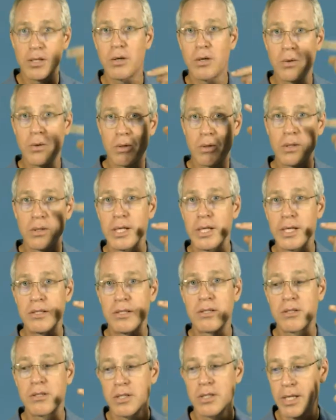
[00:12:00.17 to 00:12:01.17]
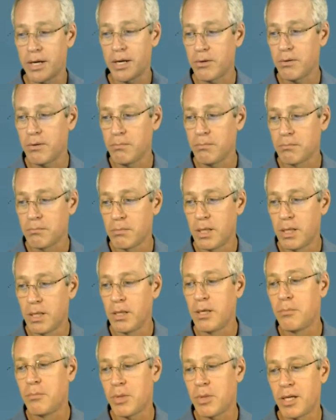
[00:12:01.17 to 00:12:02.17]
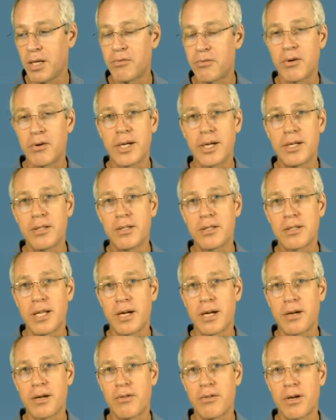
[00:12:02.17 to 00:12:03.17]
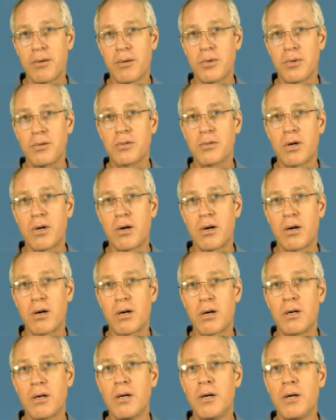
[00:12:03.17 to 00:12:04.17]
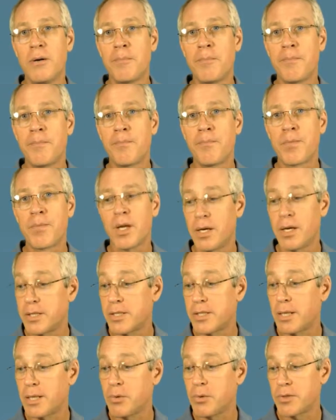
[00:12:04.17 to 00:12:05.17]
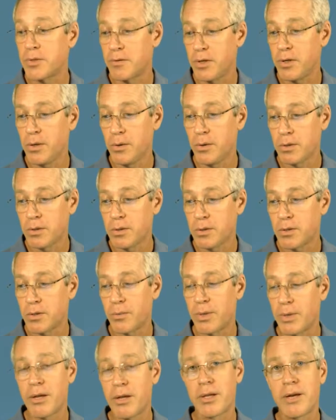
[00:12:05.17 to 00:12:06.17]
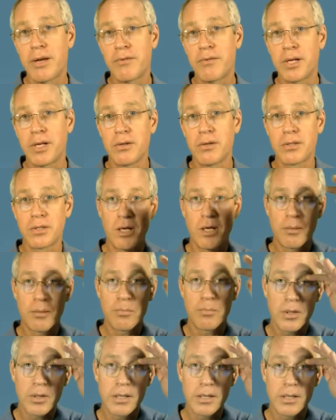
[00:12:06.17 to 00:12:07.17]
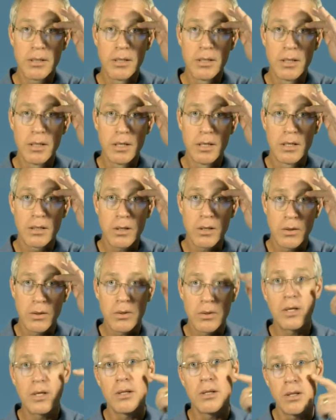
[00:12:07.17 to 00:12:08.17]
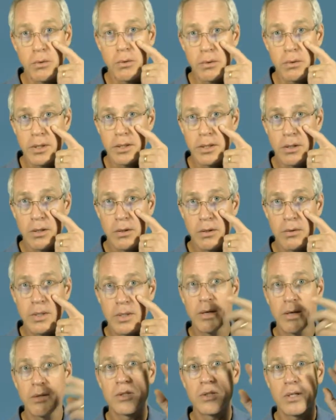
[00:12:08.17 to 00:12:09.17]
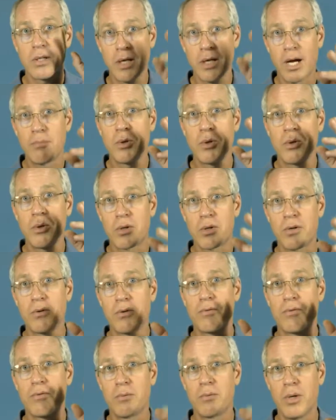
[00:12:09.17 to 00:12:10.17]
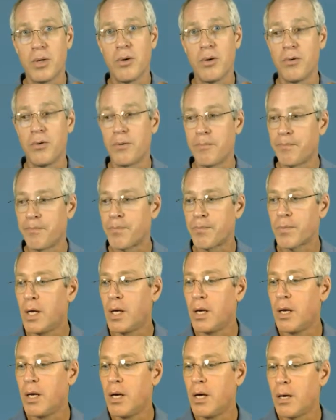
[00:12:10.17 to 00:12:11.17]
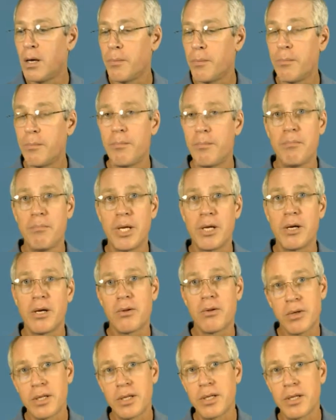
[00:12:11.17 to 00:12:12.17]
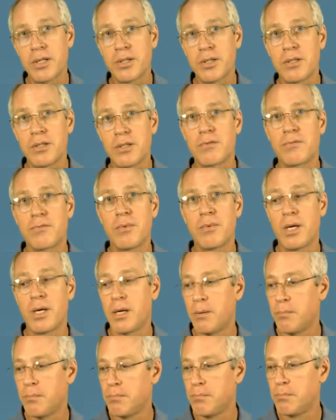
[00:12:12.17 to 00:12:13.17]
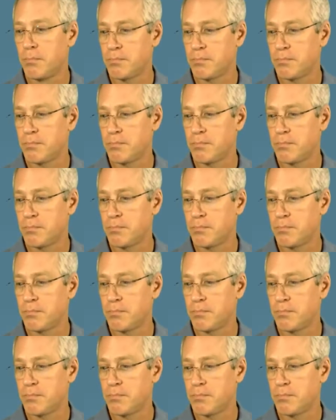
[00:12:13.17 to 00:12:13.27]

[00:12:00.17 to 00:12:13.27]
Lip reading: lower lids together. Blepharitis and lagophthalmos are examples of those. So rather than having to use an upper lid code and a lower lid code, now there's a combo code for both. Many other conditions, and